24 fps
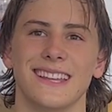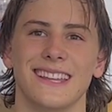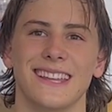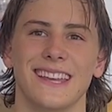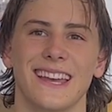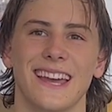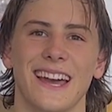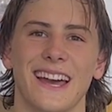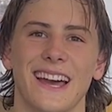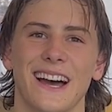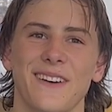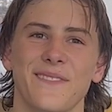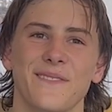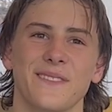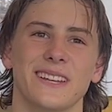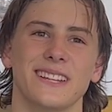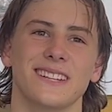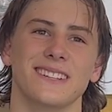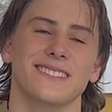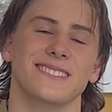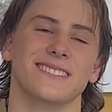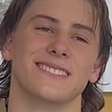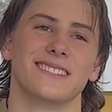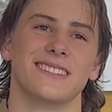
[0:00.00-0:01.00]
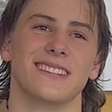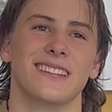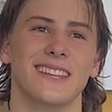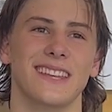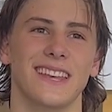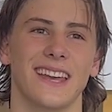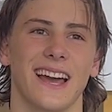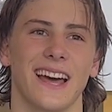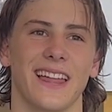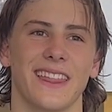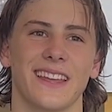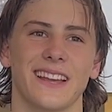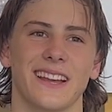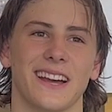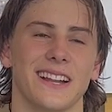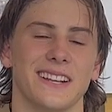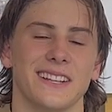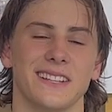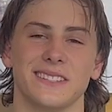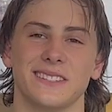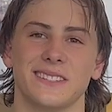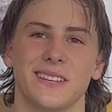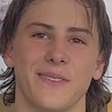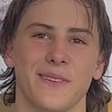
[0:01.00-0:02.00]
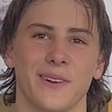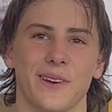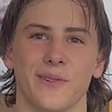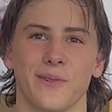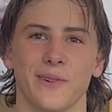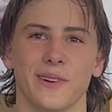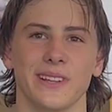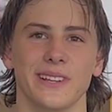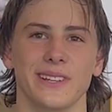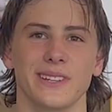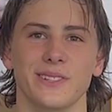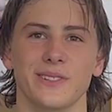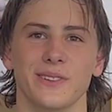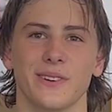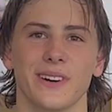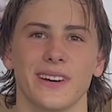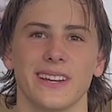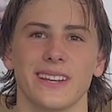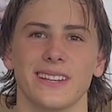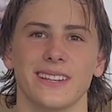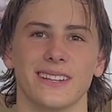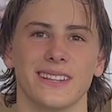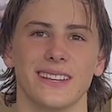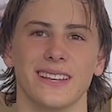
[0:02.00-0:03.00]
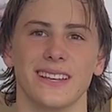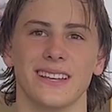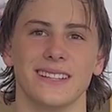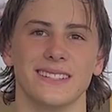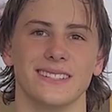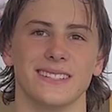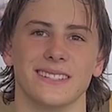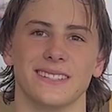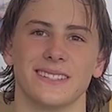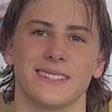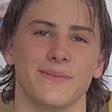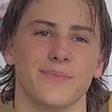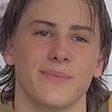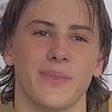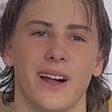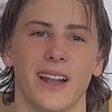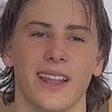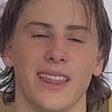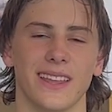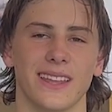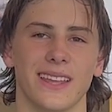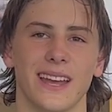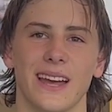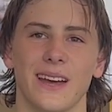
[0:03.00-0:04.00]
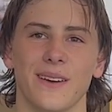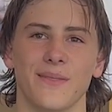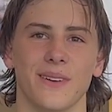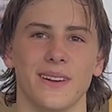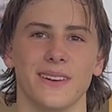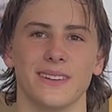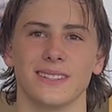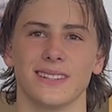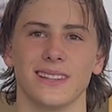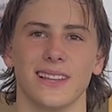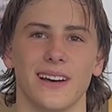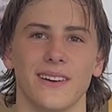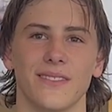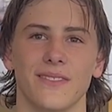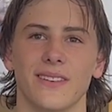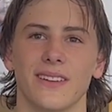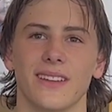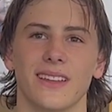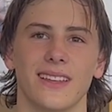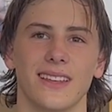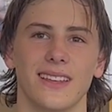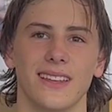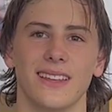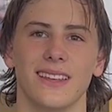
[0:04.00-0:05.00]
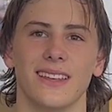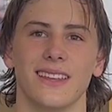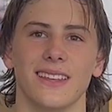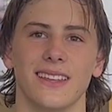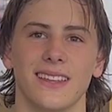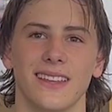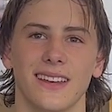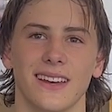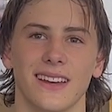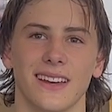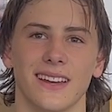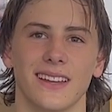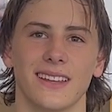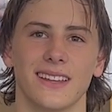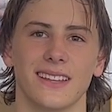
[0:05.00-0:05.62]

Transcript: Yeah, I mean, yeah, I think it's something I really enjoy. It's just a part of the game I just love. Yeah.